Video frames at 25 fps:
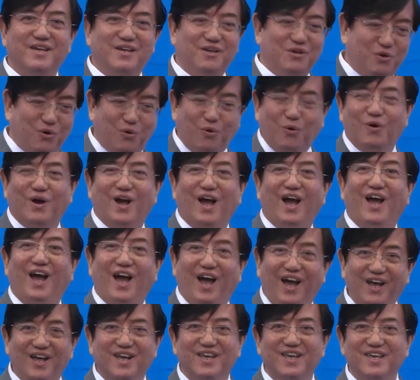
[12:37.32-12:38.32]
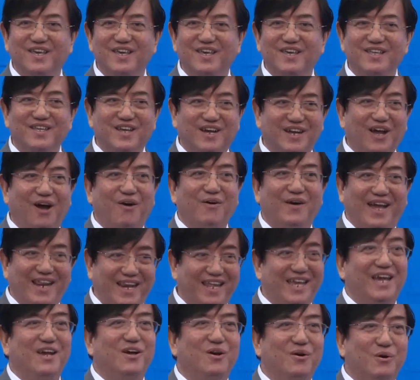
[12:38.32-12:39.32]
Cook, The cow at the
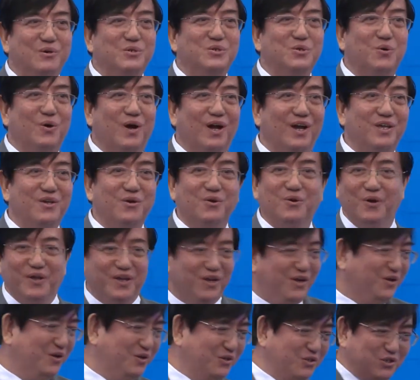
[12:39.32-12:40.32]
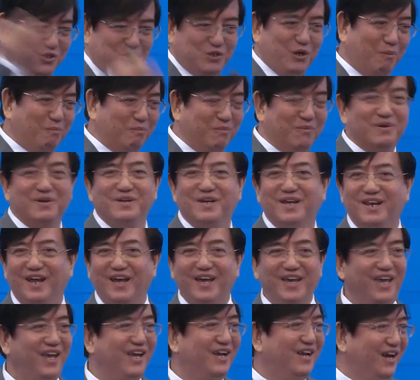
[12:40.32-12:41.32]
end also, you go and chop the
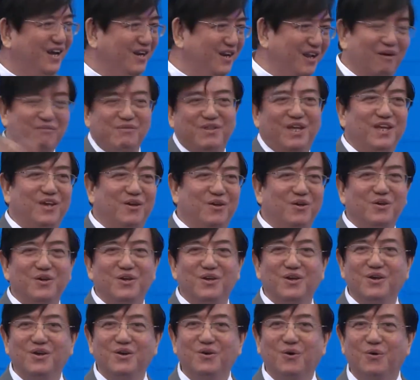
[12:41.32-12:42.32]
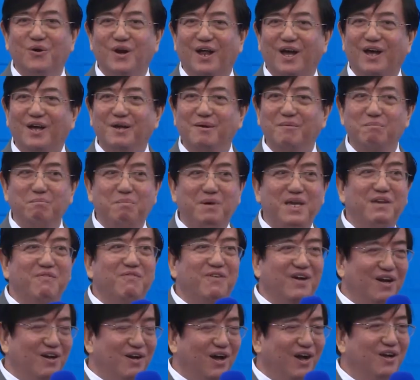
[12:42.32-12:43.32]
head, and after you cook, beef,
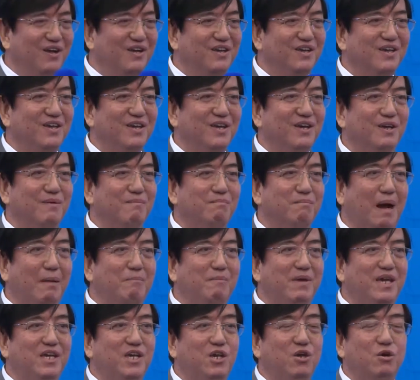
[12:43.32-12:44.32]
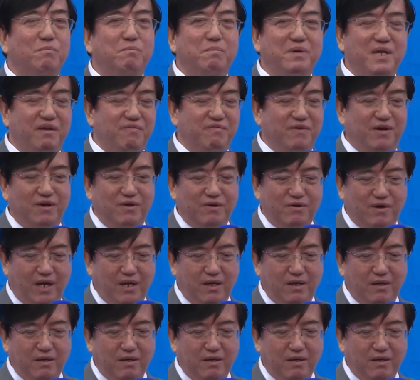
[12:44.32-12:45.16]
barbecue beef, right?